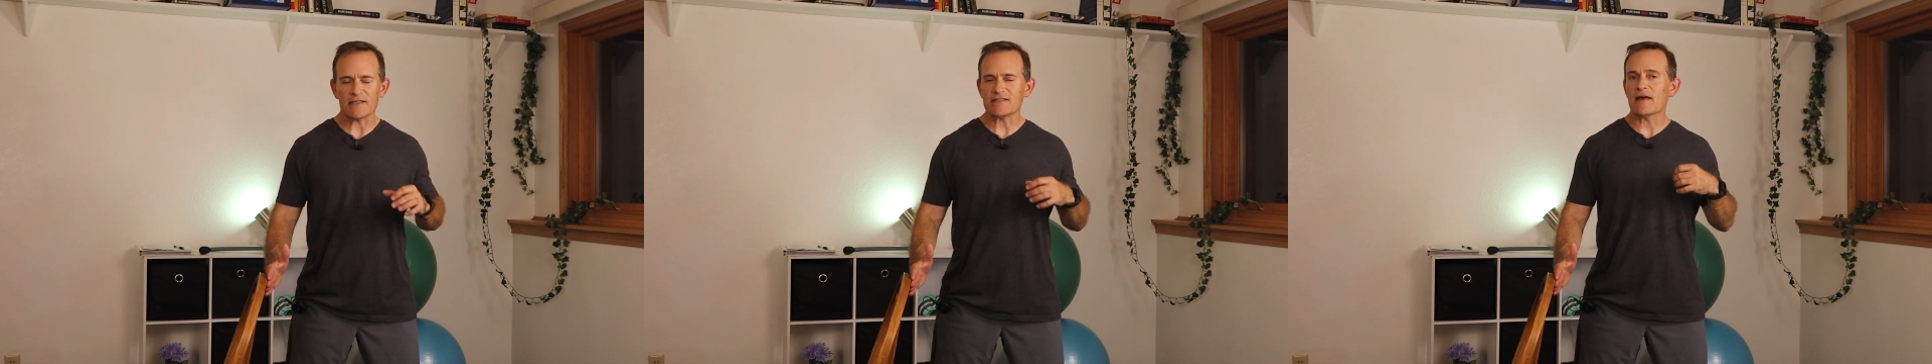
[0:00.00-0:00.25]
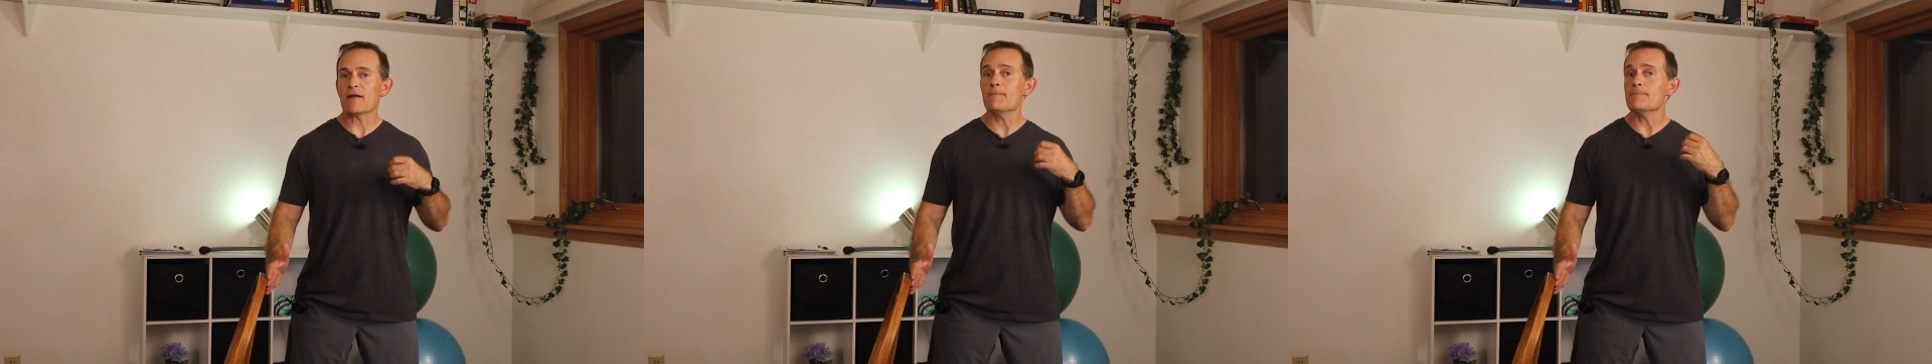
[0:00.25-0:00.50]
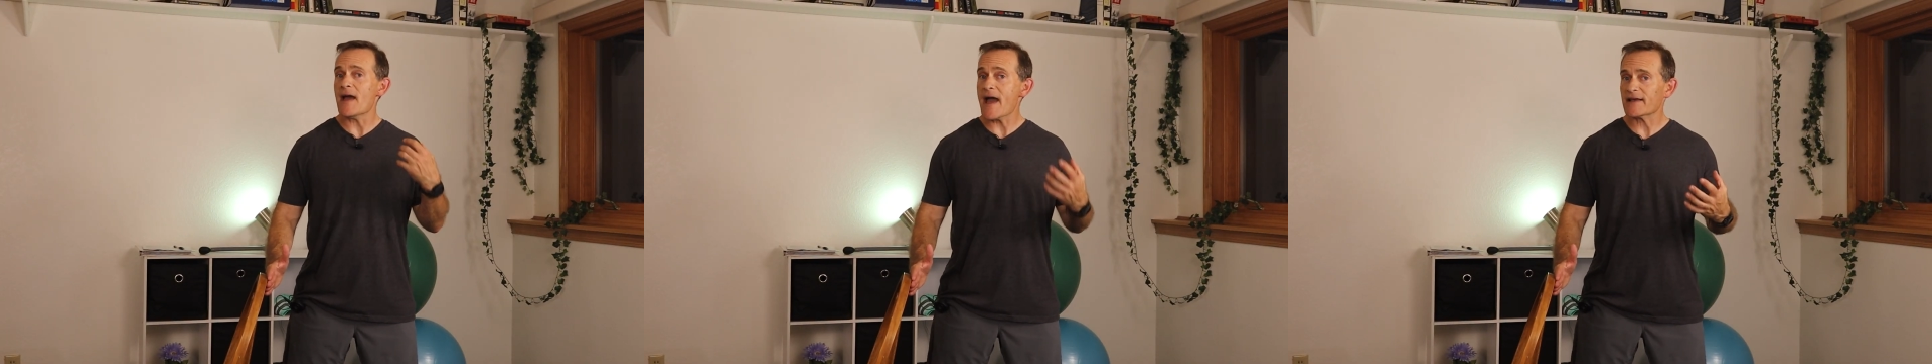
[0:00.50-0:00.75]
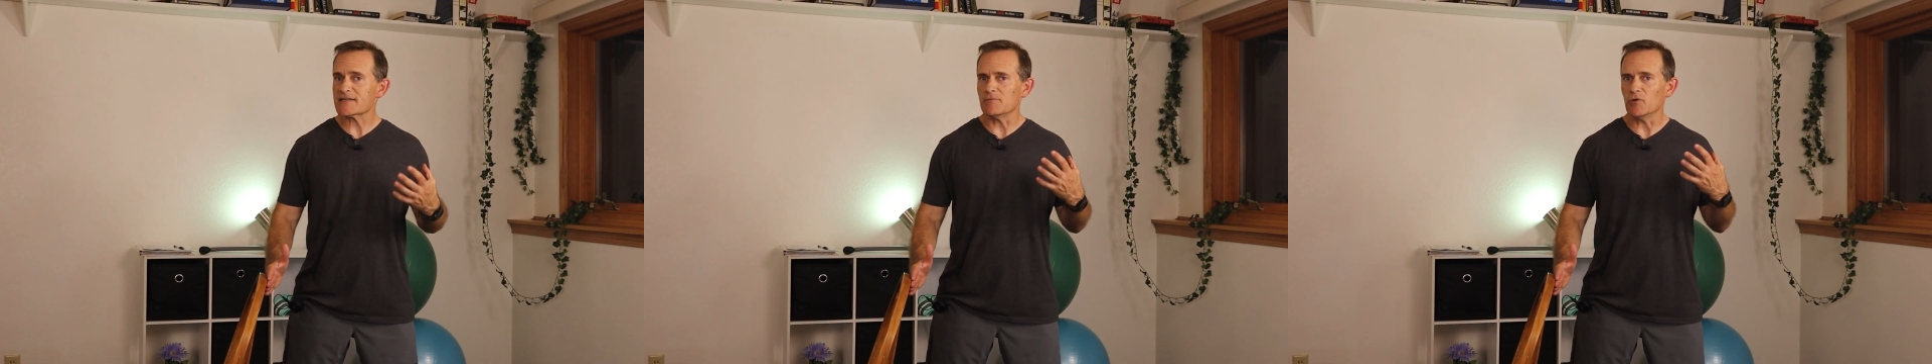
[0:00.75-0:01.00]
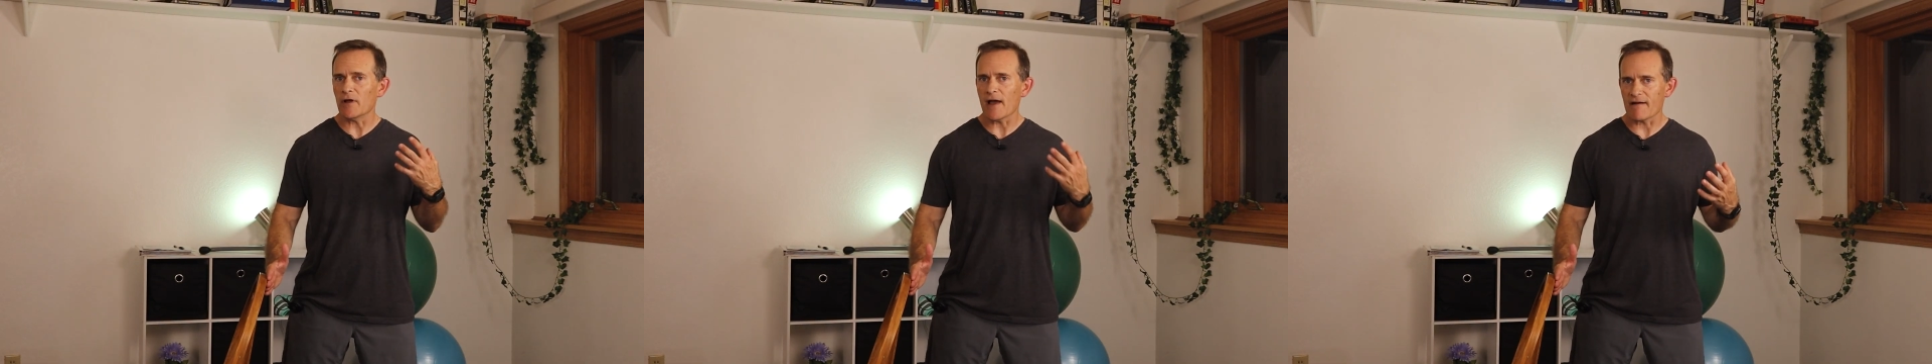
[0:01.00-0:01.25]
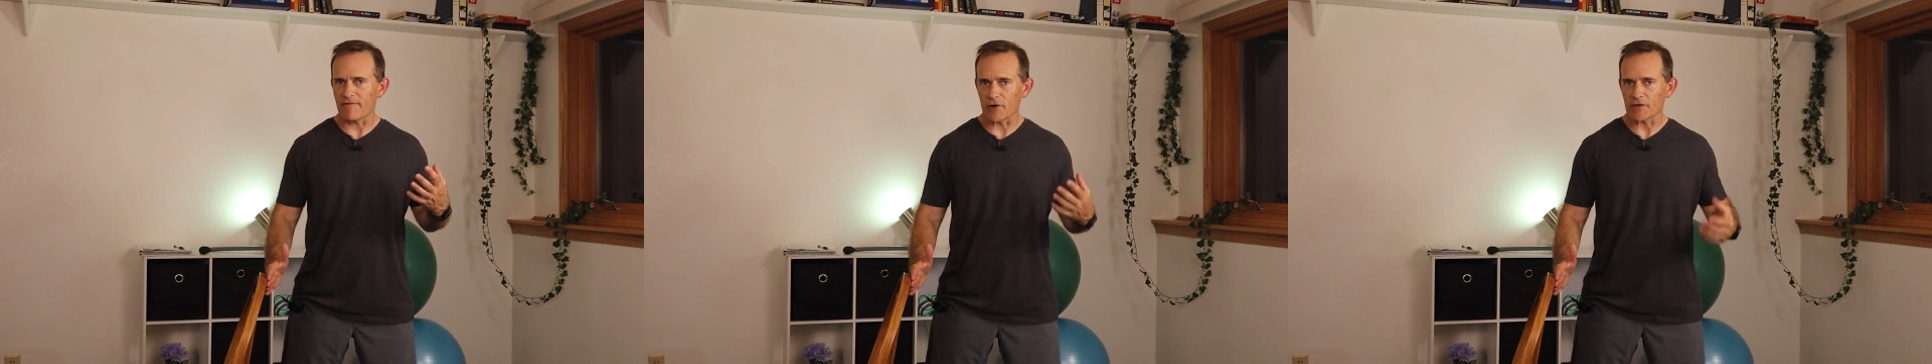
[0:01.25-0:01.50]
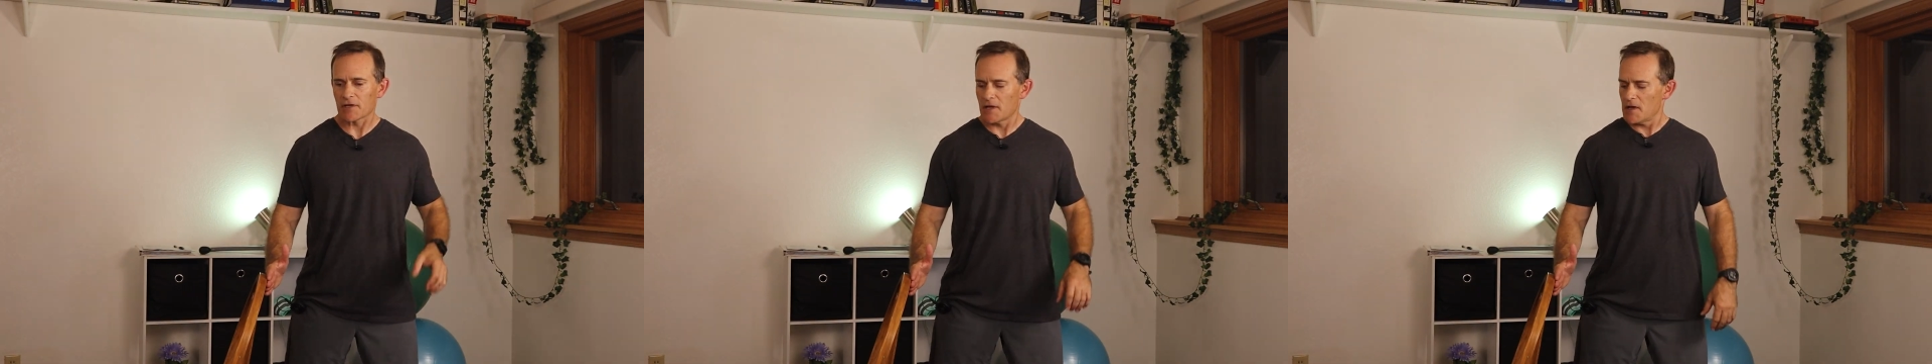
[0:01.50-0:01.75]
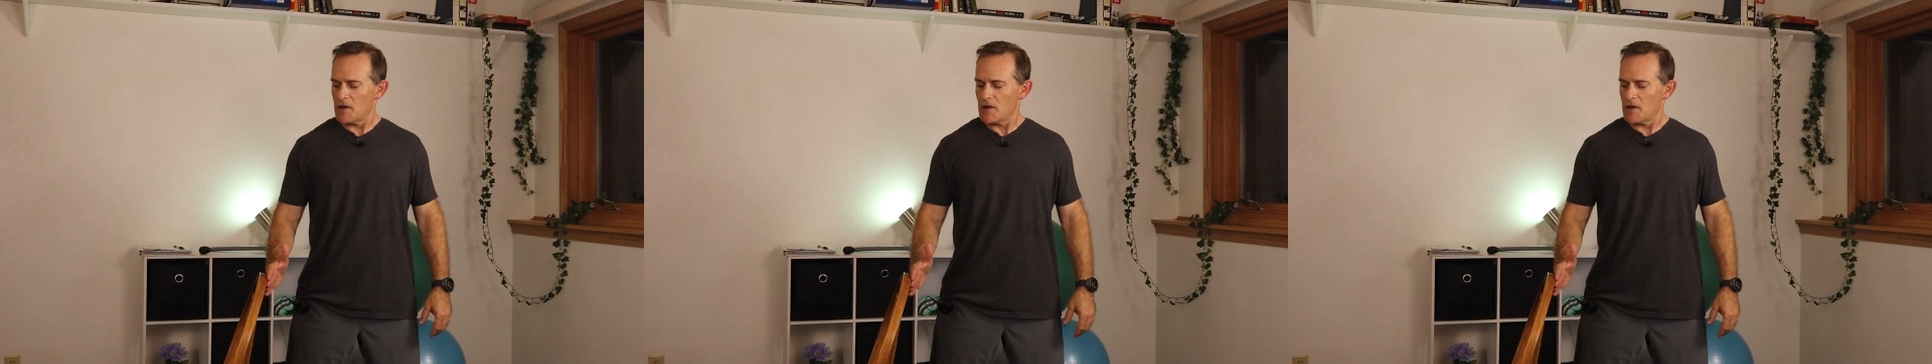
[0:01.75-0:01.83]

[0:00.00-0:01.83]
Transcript: It's not a maximal effort.